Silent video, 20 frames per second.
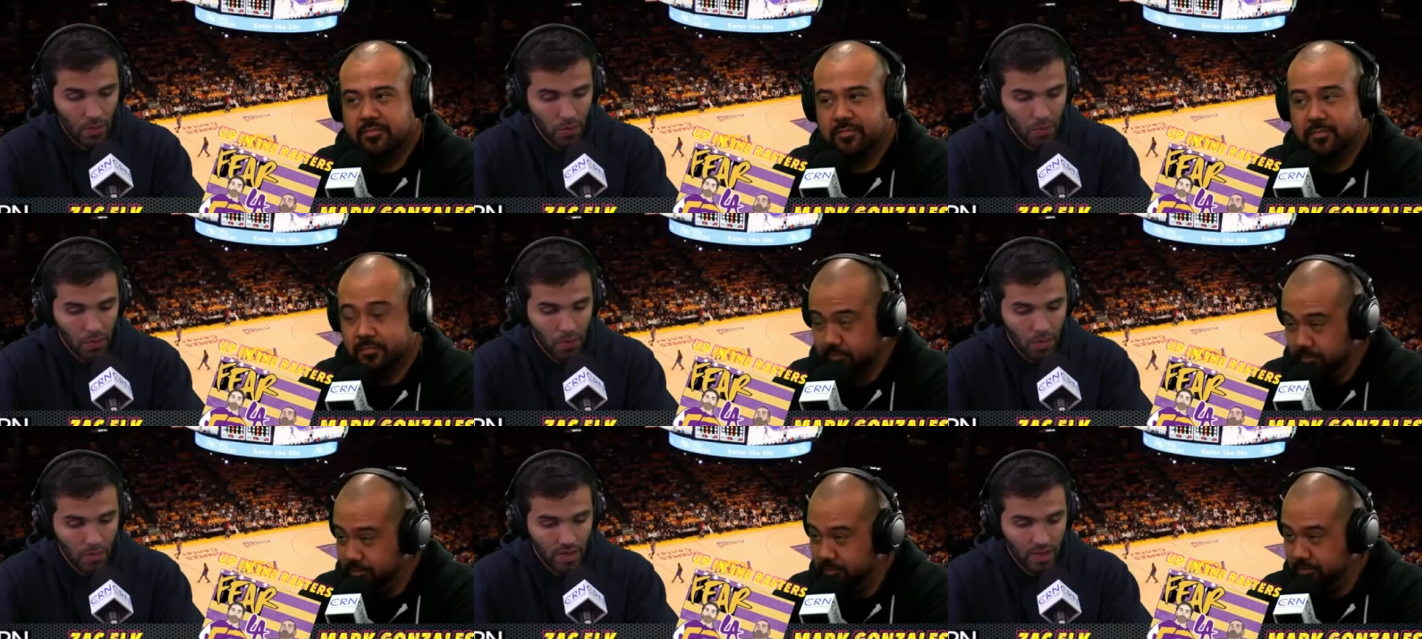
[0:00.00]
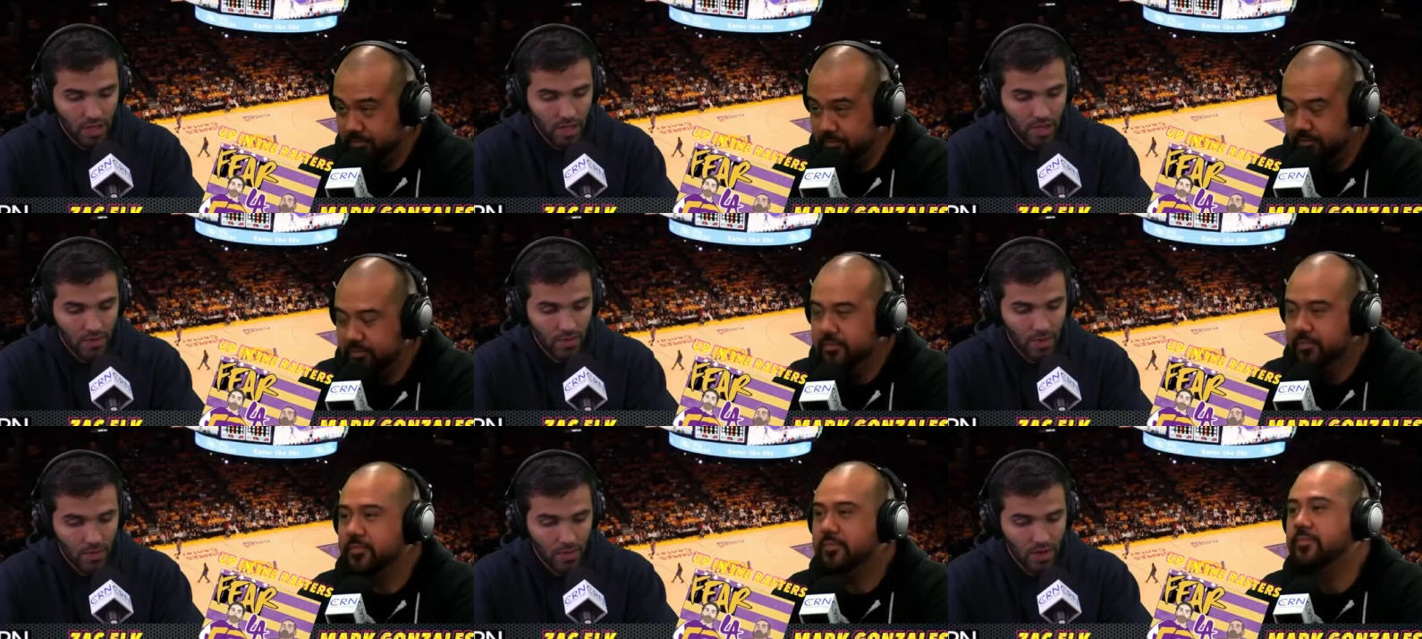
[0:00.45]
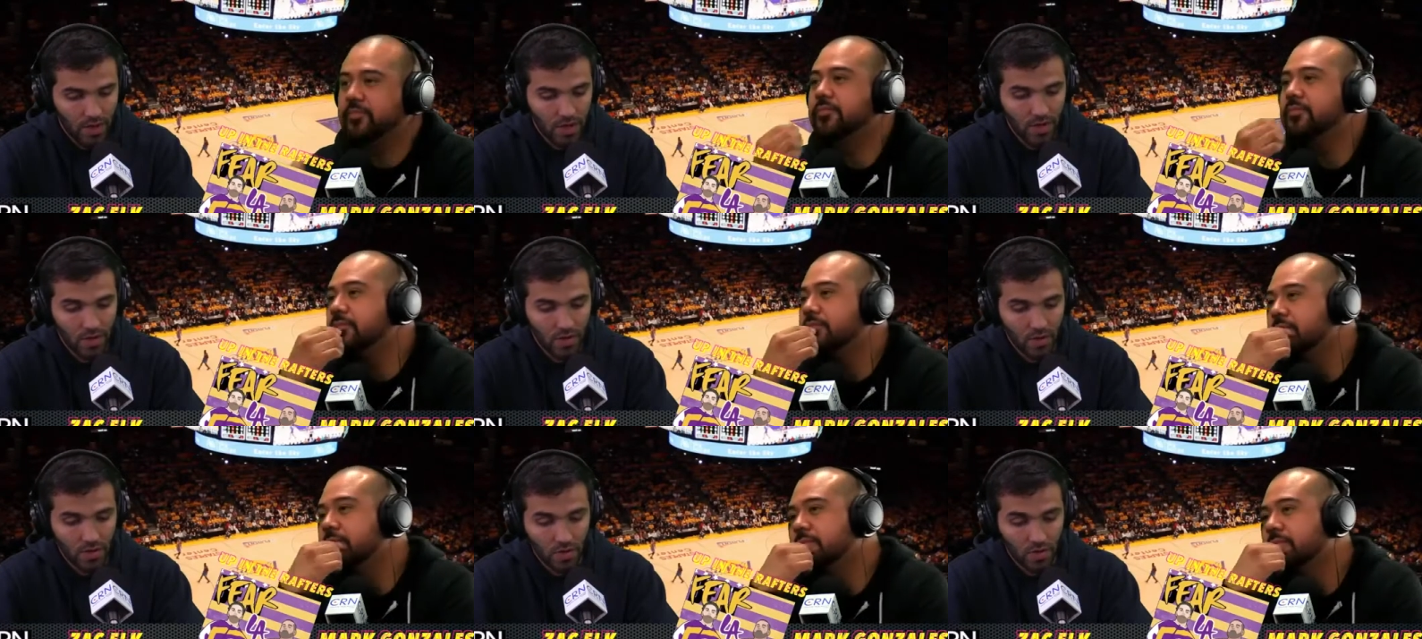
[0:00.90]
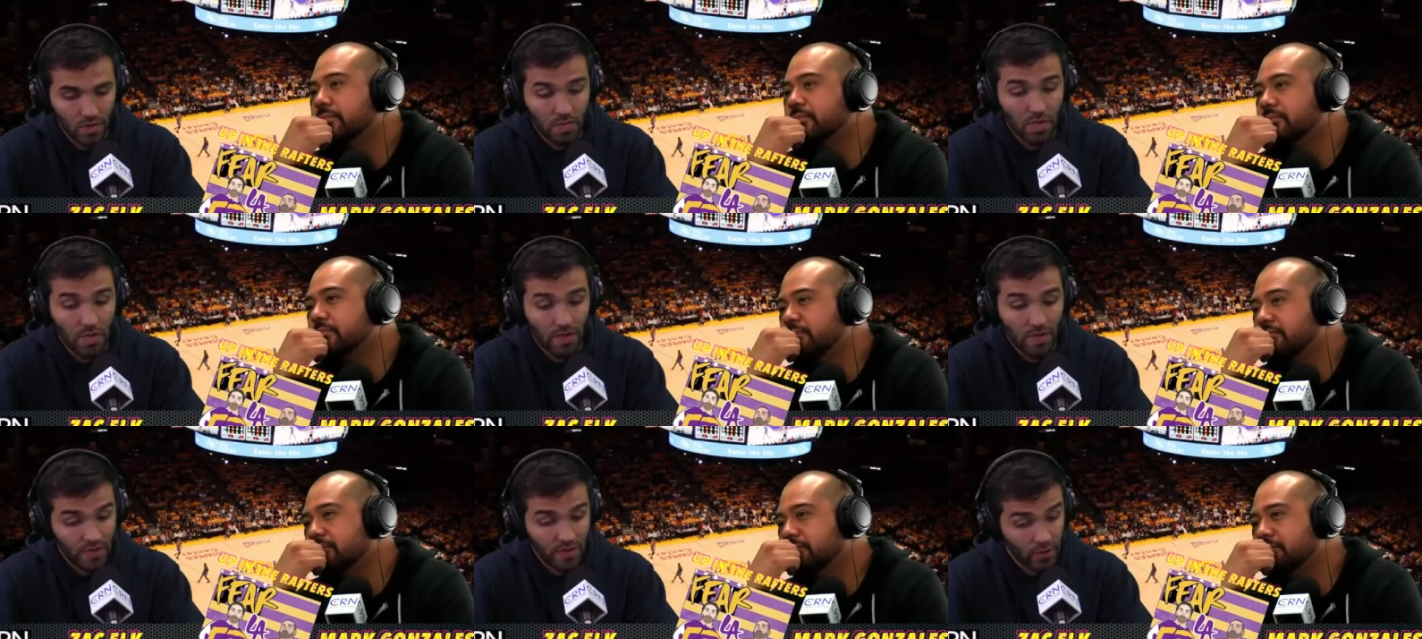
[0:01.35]
Speaker 1: mm-hmm. without Jamal Murray.
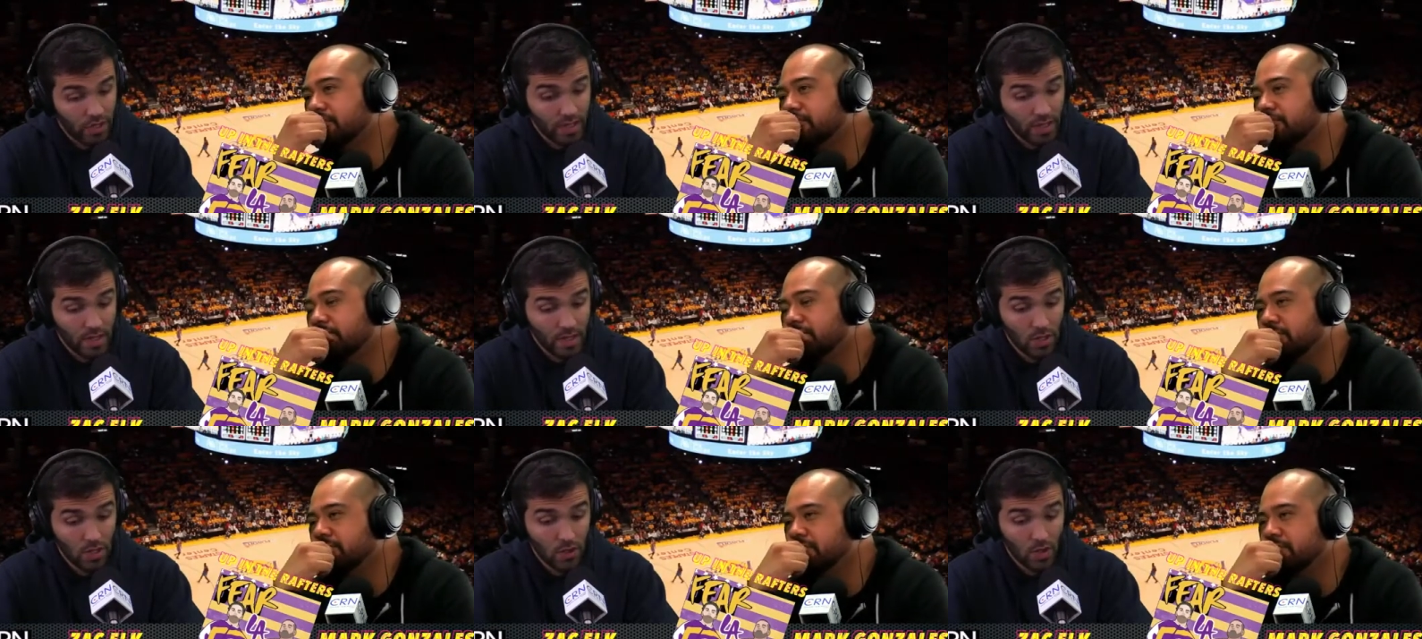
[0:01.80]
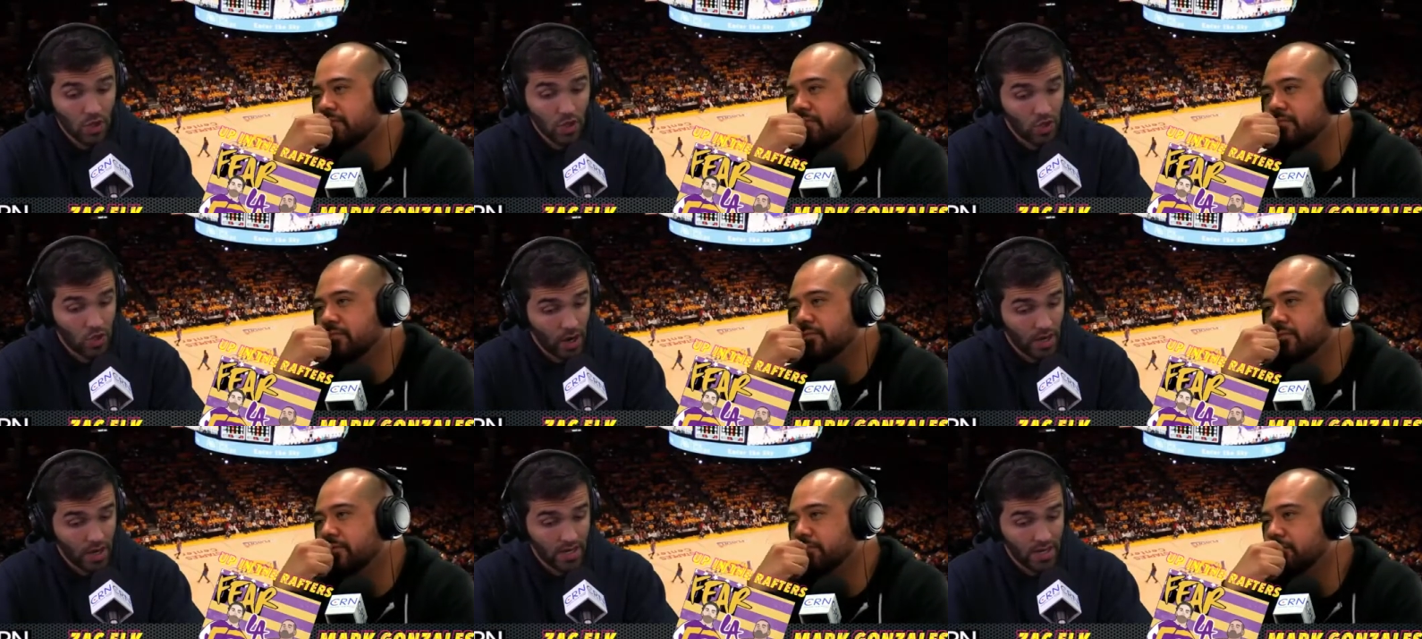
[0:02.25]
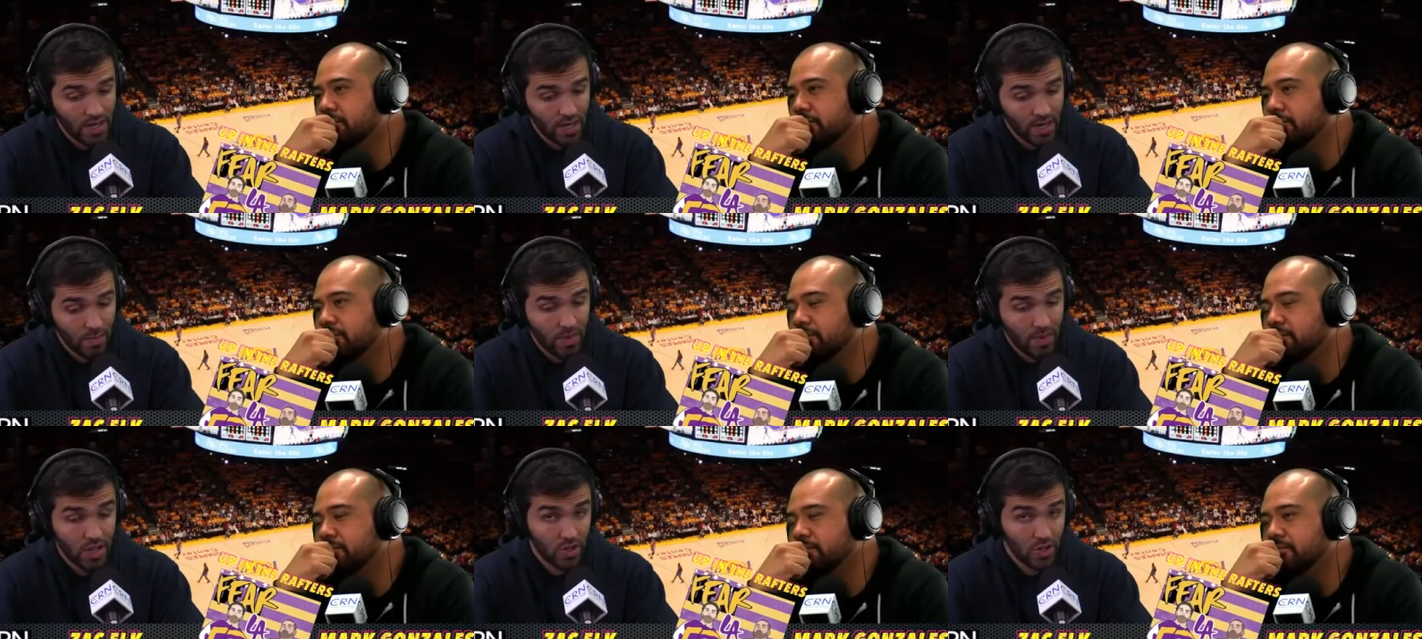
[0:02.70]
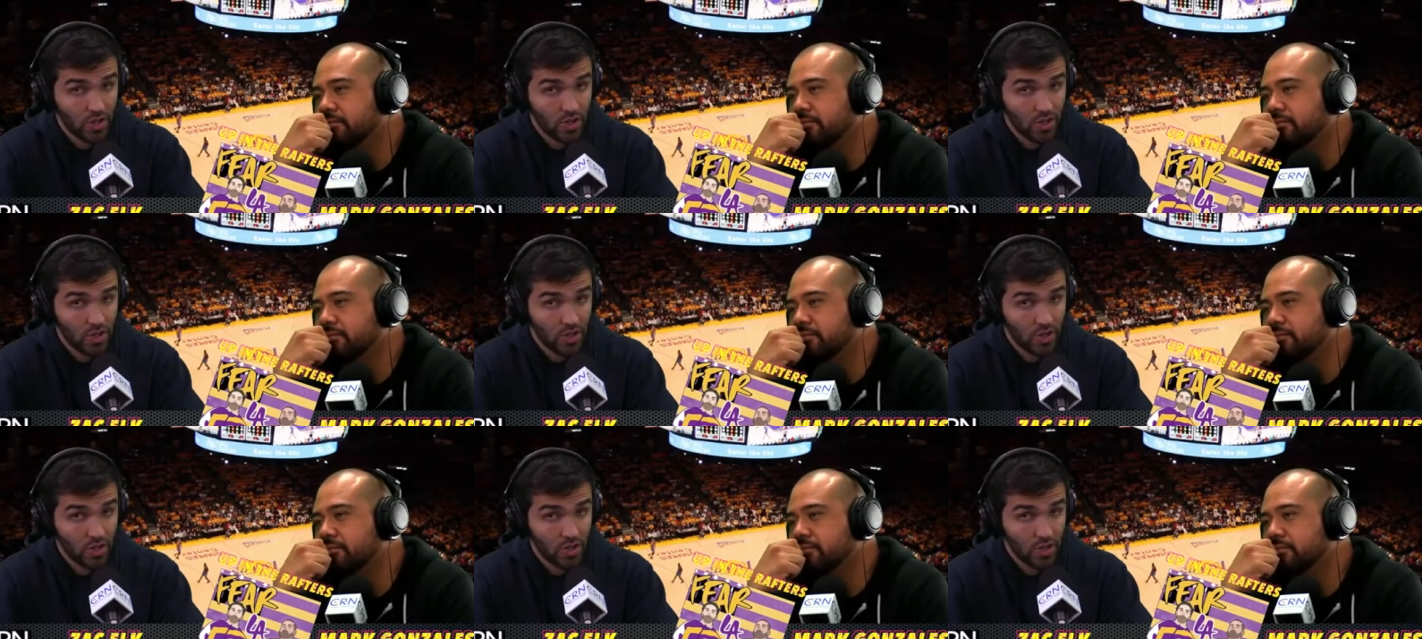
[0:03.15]
Memphis Grizzlies, who are trying to stay in the picture. They're